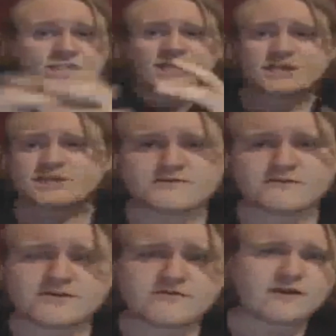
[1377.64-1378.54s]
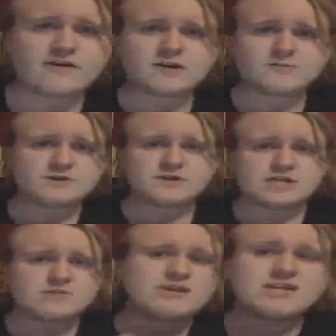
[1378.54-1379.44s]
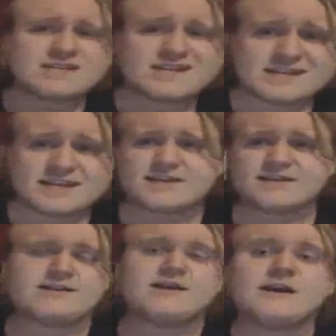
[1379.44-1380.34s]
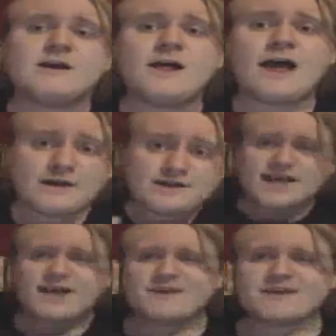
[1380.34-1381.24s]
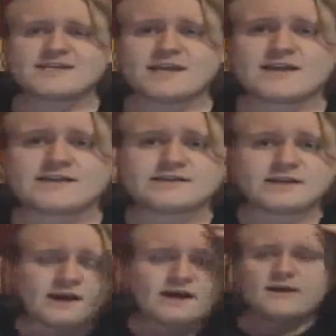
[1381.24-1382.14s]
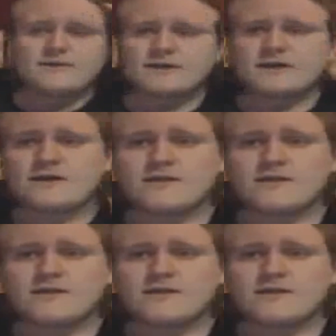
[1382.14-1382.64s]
genus is free to vary, but the species isn't? How does that make sense? I mean,